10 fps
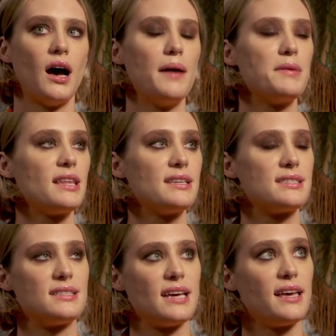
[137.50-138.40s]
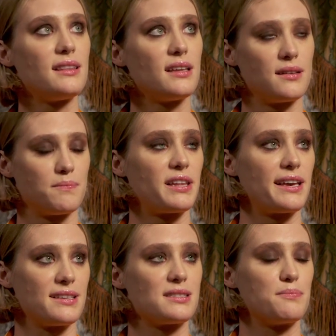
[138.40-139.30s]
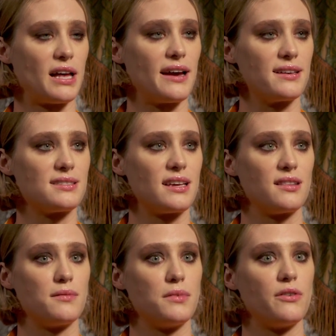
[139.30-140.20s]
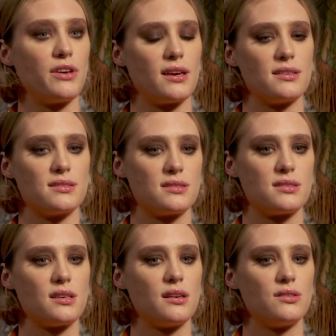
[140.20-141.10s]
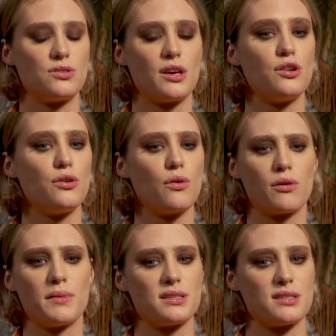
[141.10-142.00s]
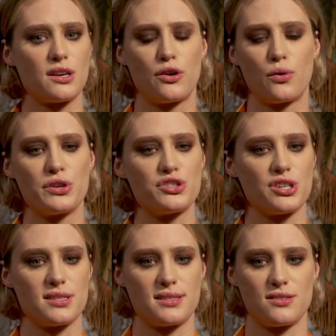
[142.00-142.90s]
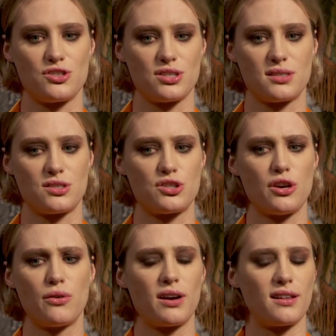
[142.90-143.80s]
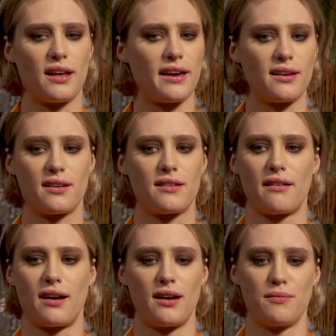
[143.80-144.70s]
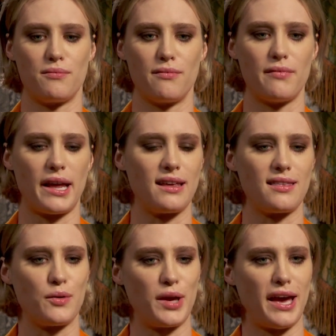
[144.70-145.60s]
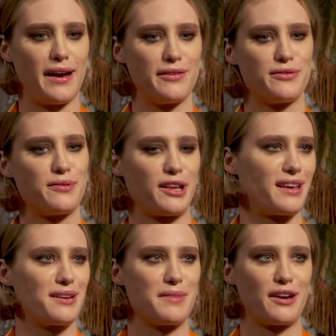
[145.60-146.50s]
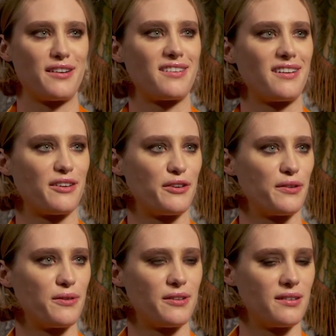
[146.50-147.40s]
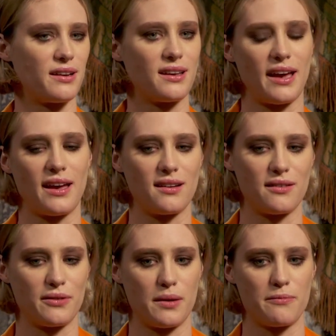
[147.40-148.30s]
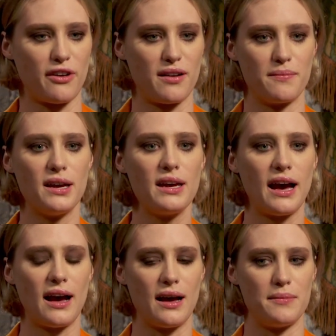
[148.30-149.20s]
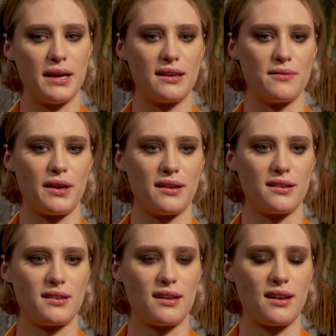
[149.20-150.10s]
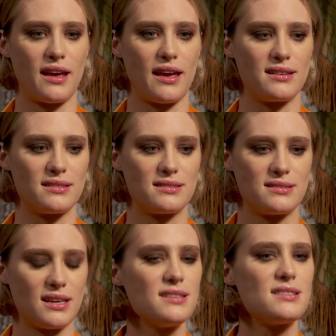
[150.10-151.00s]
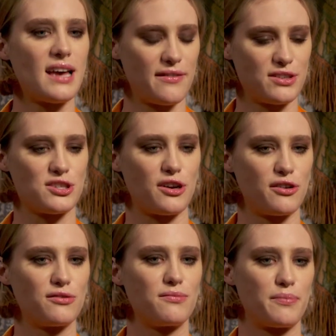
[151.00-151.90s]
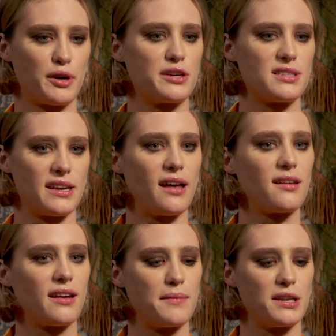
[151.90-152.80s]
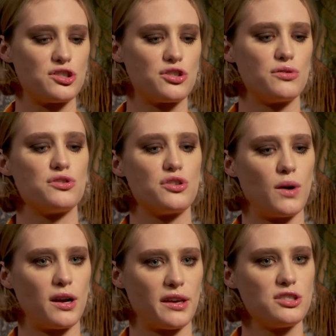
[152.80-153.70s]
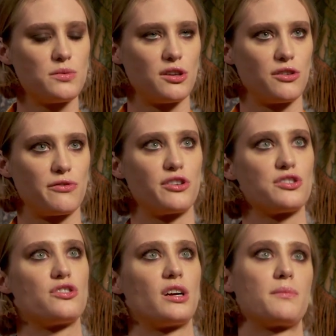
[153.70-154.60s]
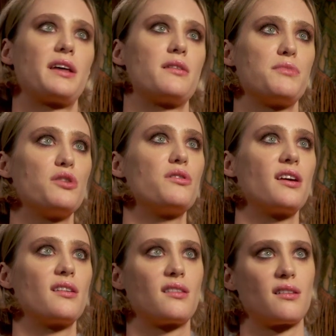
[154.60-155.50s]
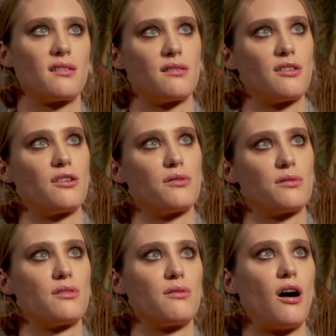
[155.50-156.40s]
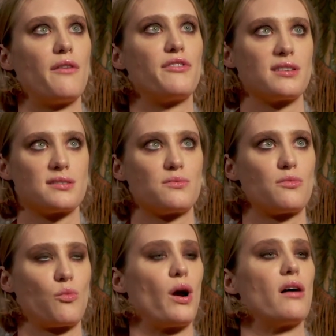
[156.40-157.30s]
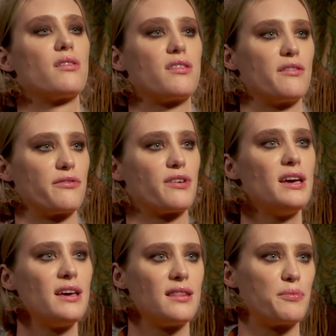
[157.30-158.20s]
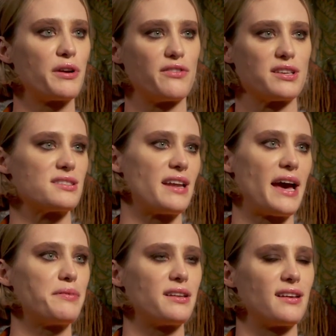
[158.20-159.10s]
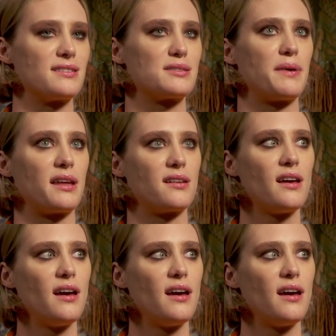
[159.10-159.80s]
I mean, the estate that plays Bly Estate in the movie is enormous and gorgeous and just so unlike anything we have really in America or in Canada where I'm from. And it does have its own personality. I mean, as soon as you walk into it, you're first struck by the beauty and the, you know, the obvious wealth of the previous inhabitants, but